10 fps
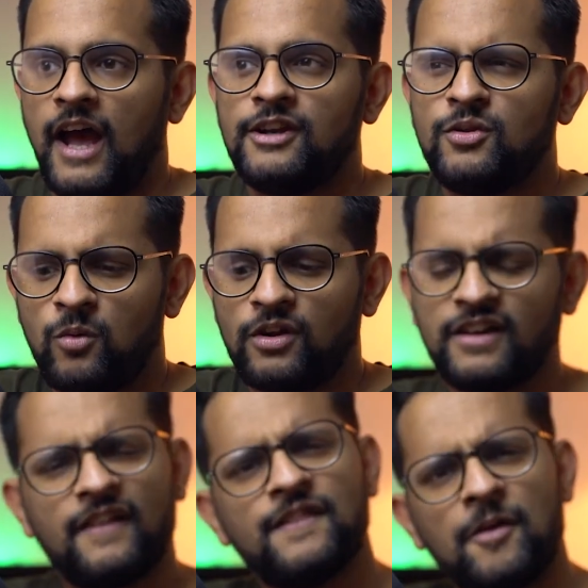and you want to
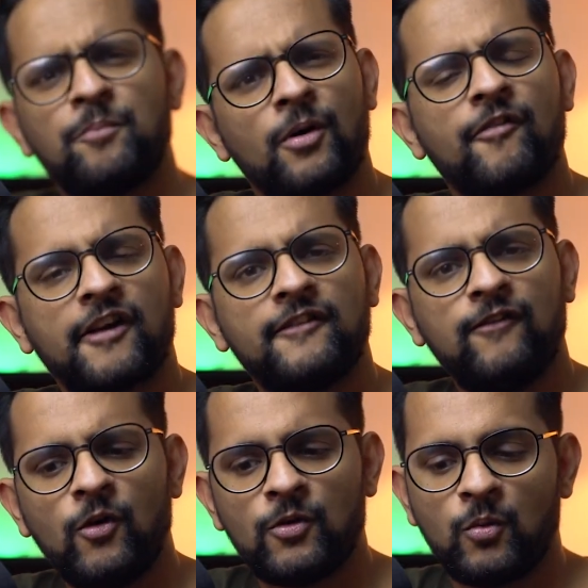get that perfect
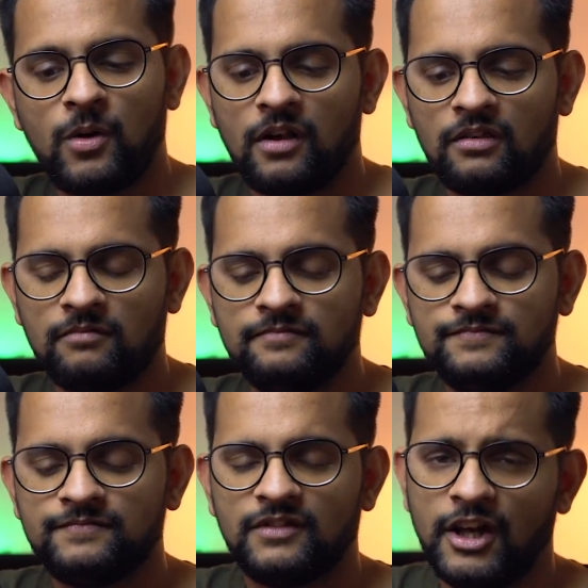photo, well,
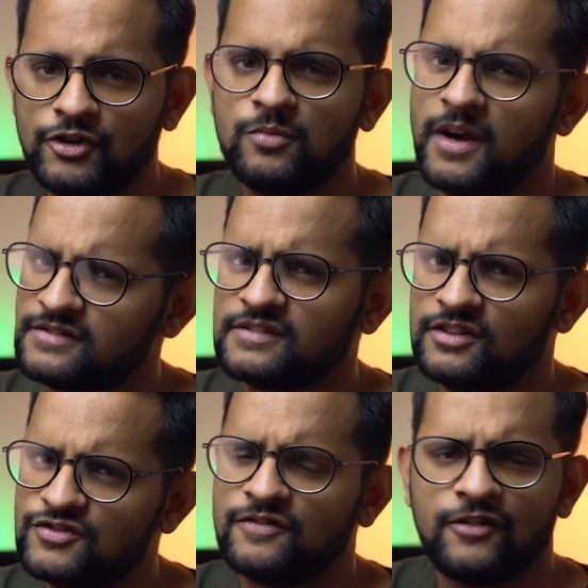Lightroom has a
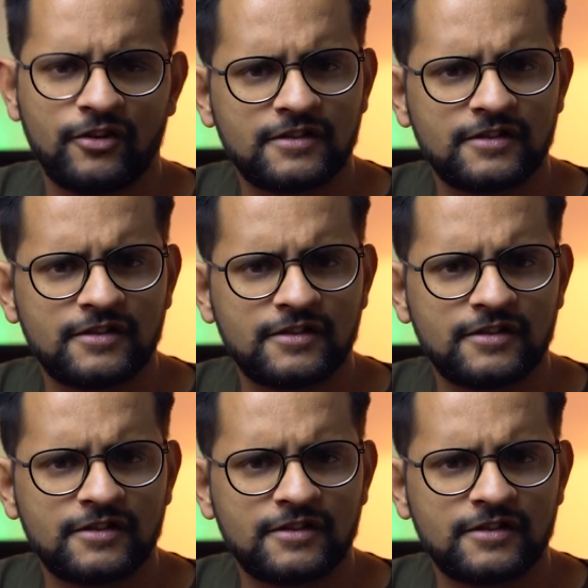solution for